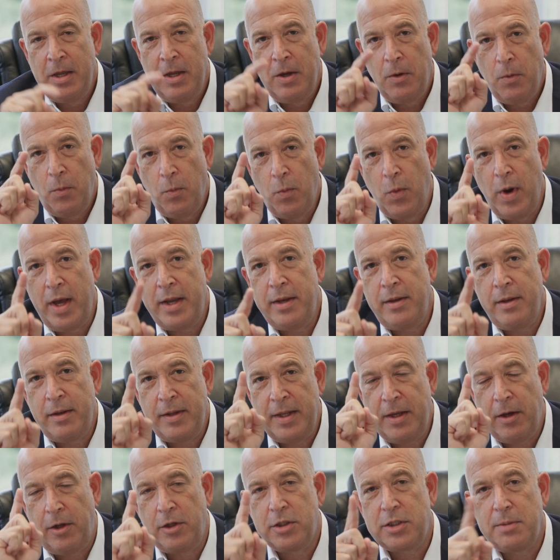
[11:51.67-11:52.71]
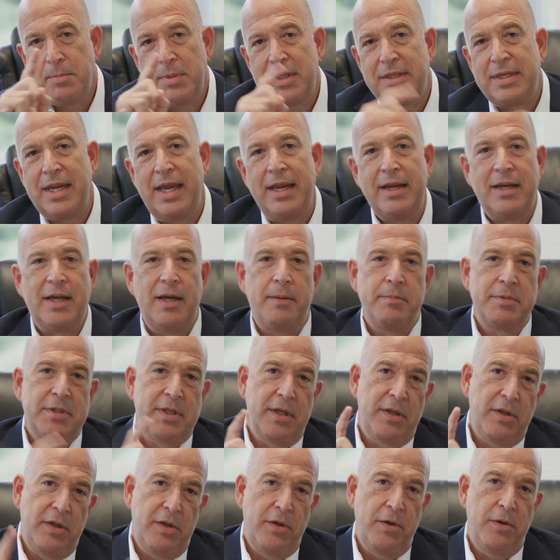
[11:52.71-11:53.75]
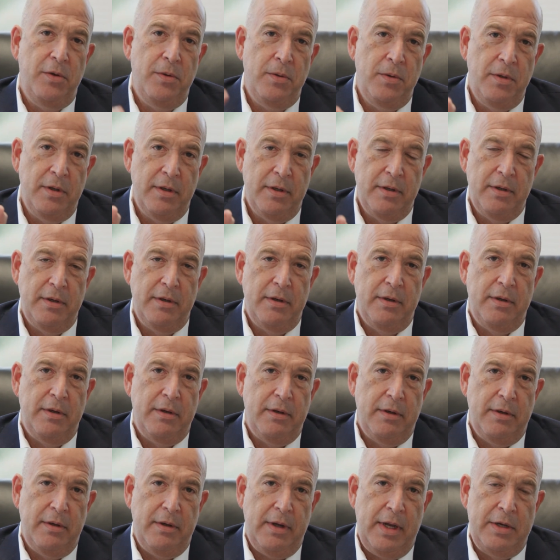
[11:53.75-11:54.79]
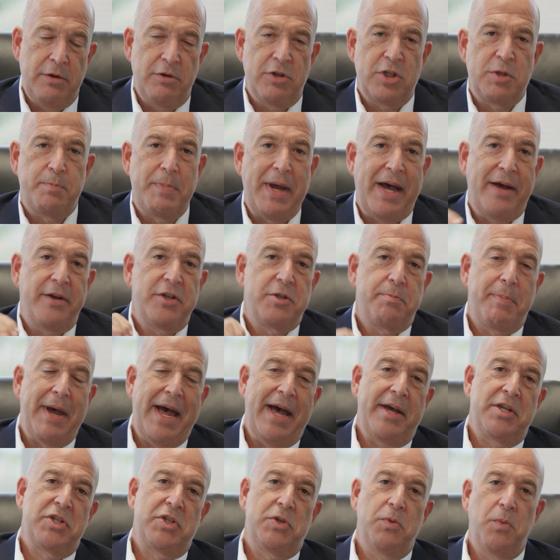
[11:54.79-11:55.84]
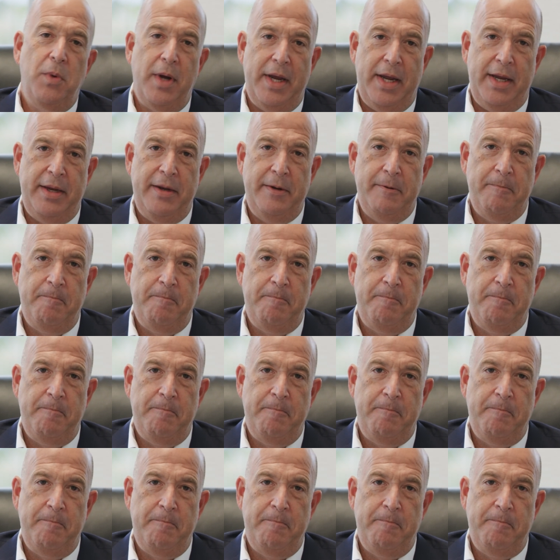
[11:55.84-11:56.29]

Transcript: When the ultimate day comes that you and your spouse pass away,